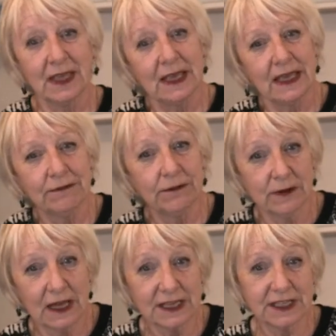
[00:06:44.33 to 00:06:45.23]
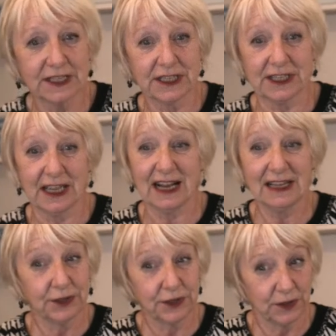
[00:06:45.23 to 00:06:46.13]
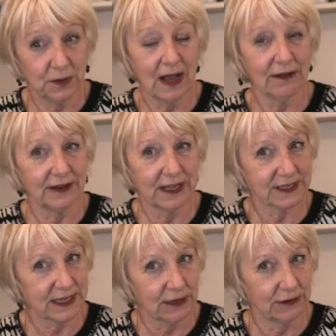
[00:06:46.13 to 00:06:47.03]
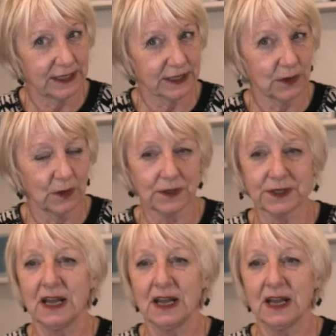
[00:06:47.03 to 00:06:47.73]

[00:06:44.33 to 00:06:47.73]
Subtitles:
If you liked it today, I do have an accelerator course.